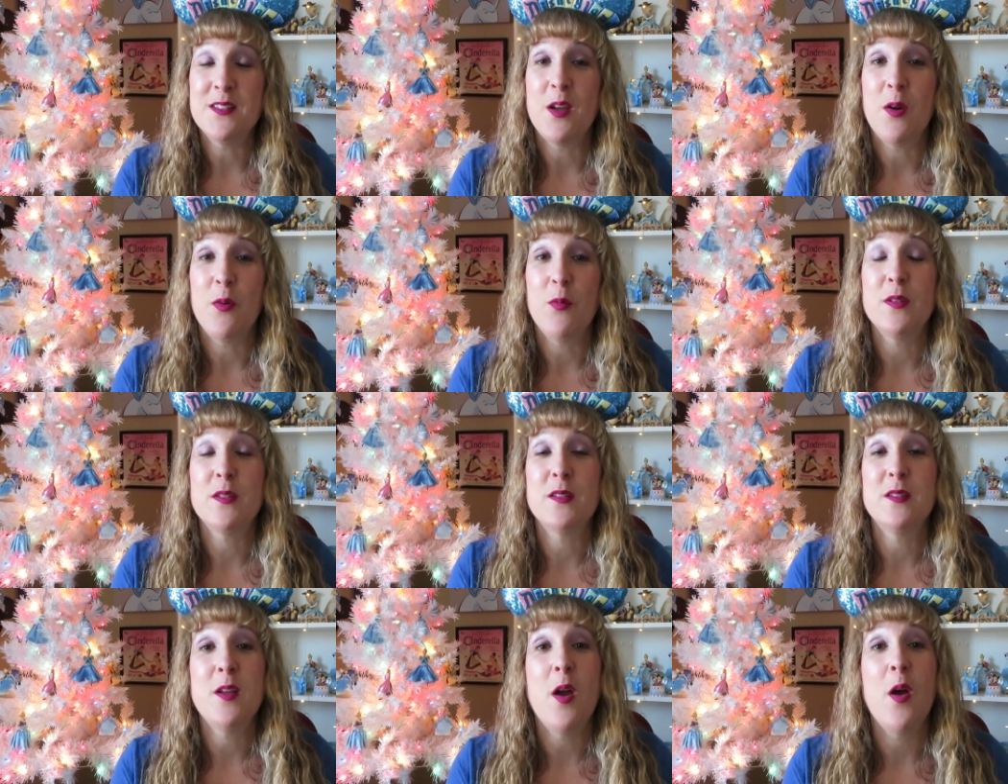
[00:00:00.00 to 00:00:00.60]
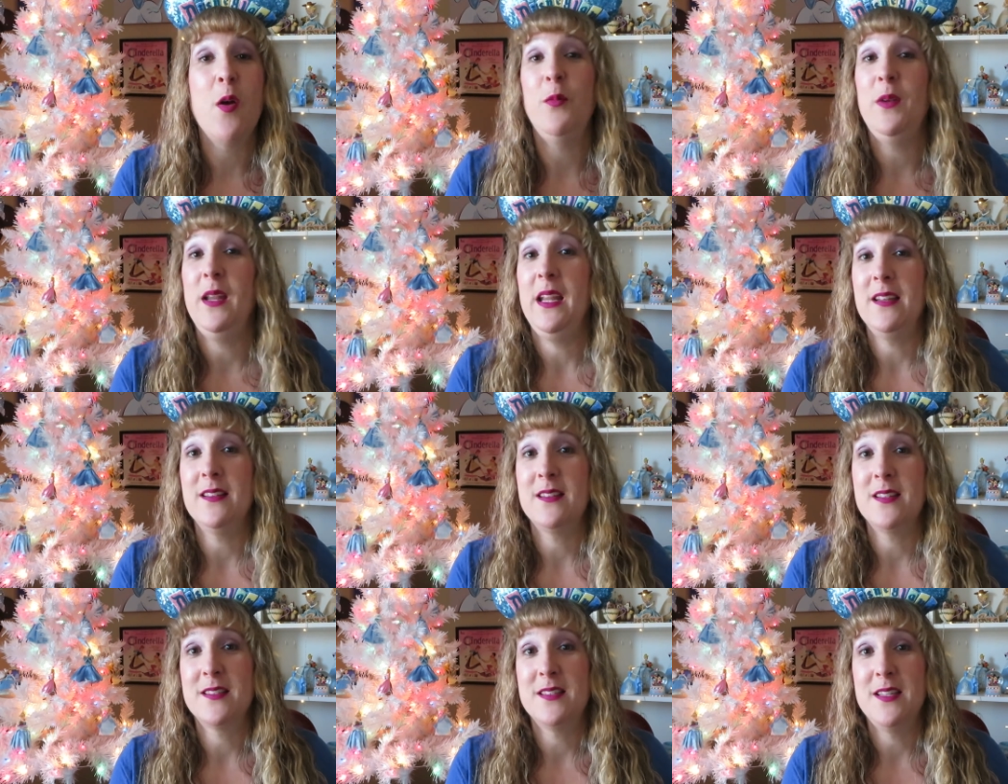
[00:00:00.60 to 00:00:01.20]
so it was so
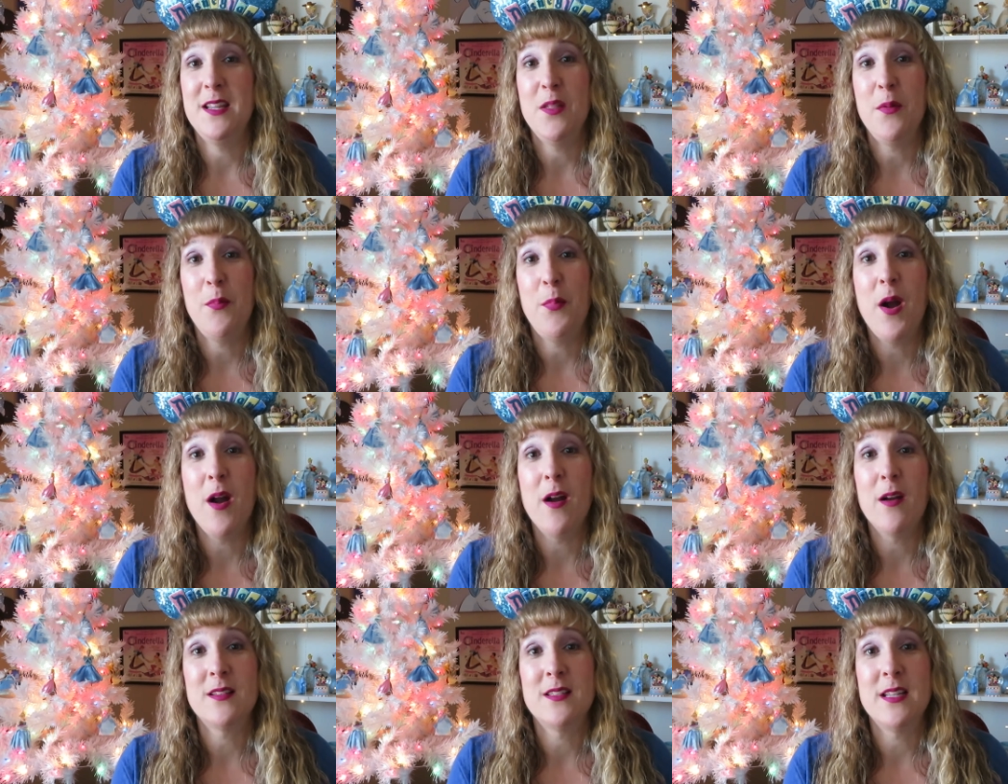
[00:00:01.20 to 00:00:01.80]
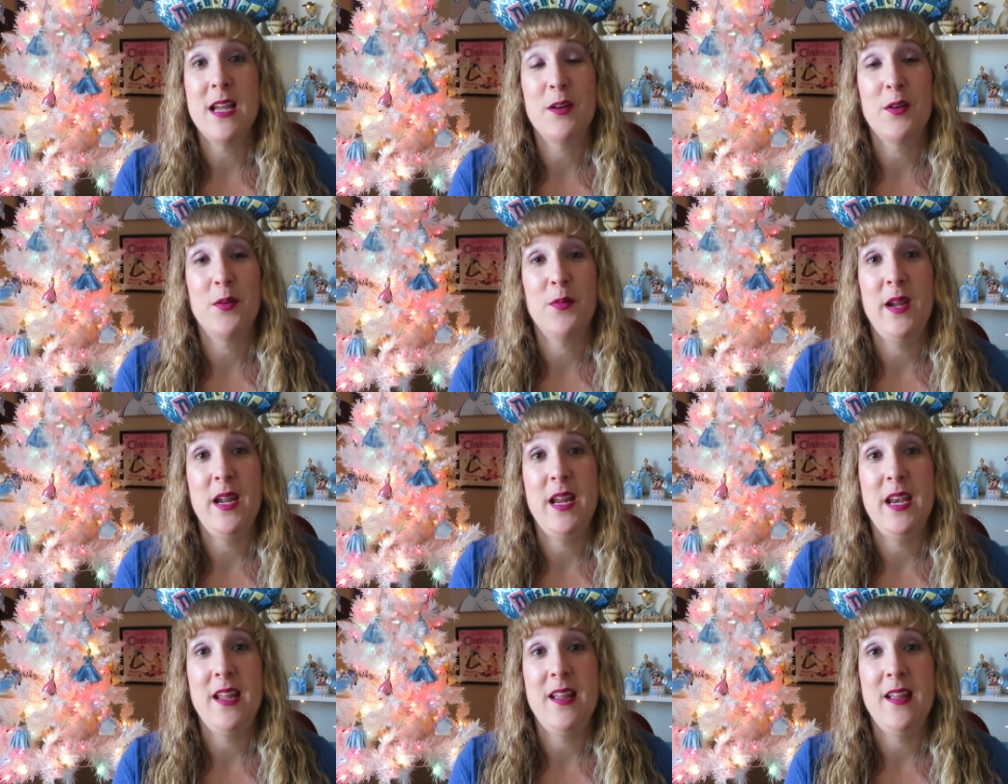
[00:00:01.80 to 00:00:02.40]
neat to see the park
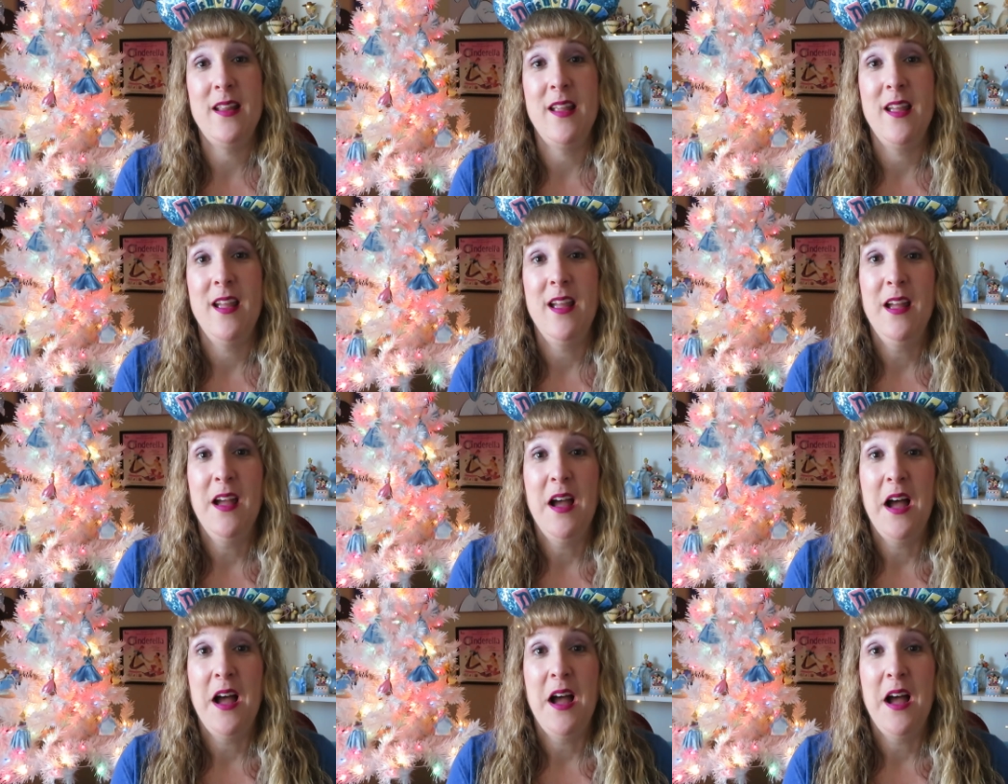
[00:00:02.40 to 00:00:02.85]
decorated